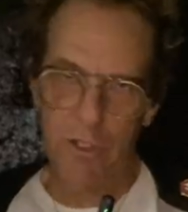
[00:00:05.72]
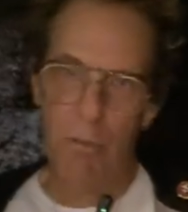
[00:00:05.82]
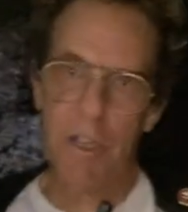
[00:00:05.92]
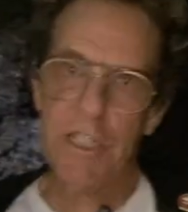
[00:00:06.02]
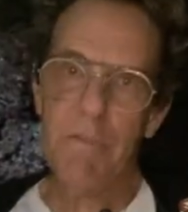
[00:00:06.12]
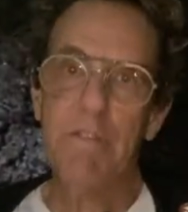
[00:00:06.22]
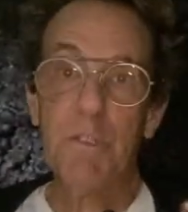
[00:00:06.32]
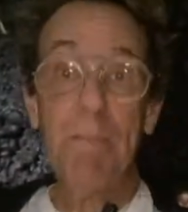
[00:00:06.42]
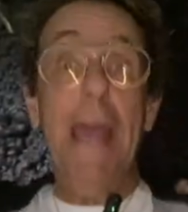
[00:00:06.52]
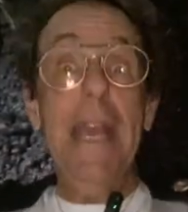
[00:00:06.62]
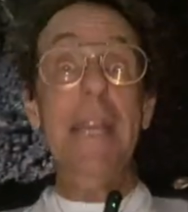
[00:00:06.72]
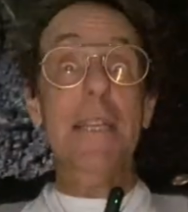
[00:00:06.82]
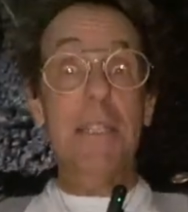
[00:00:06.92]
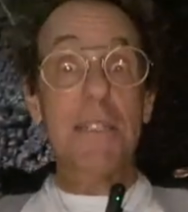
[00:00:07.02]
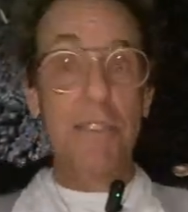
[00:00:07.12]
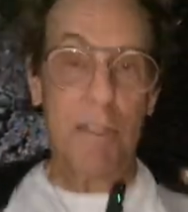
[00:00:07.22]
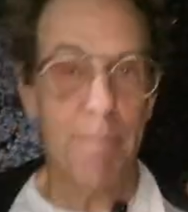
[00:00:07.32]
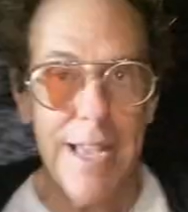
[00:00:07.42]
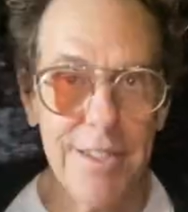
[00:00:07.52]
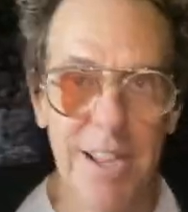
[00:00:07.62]
also Mark Zickri of Space
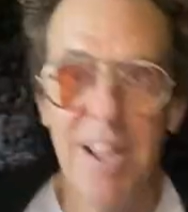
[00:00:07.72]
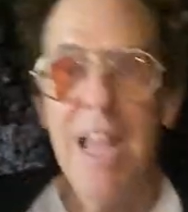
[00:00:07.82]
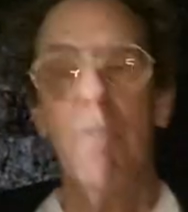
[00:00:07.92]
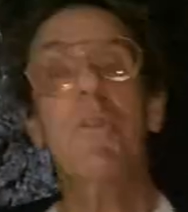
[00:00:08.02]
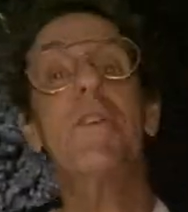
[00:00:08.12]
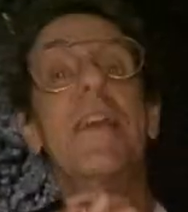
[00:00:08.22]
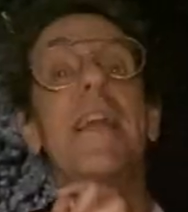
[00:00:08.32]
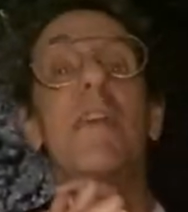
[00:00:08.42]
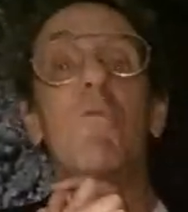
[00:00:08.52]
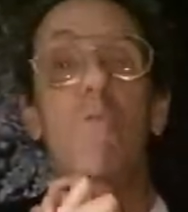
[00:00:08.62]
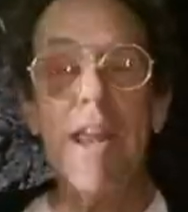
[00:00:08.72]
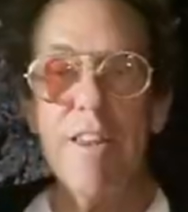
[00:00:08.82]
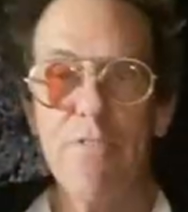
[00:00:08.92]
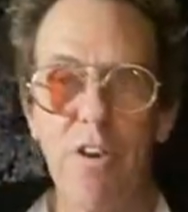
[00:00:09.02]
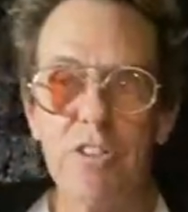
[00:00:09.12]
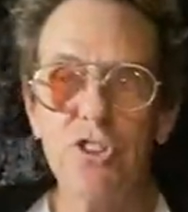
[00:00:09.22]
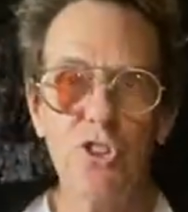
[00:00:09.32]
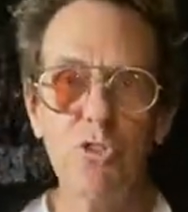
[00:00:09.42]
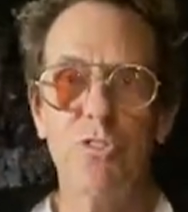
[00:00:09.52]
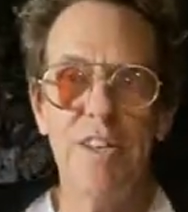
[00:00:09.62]
Command, and we are getting ready for our
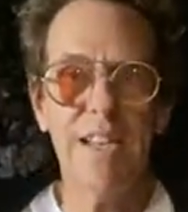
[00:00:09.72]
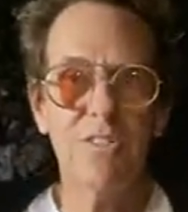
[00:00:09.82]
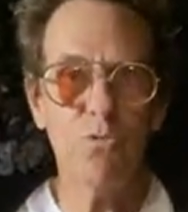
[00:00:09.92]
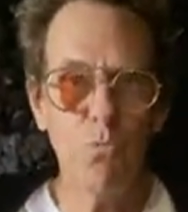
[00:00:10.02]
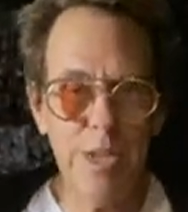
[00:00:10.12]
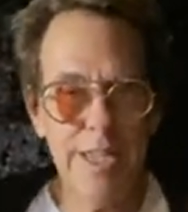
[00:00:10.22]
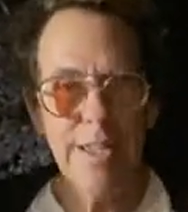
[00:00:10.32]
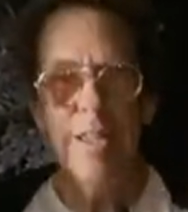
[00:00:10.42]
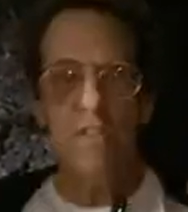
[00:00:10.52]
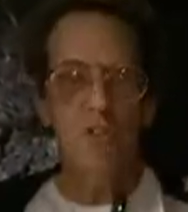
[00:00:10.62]
shoot next week,